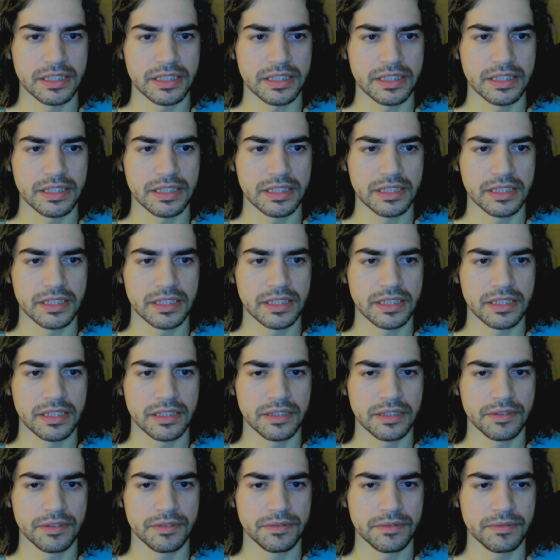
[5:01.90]

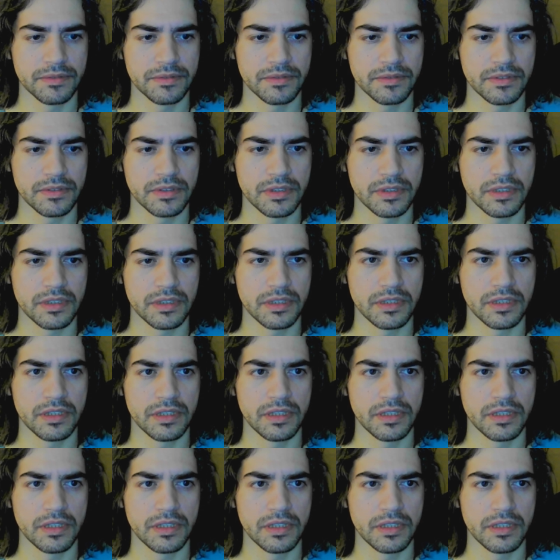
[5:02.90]
[no speech]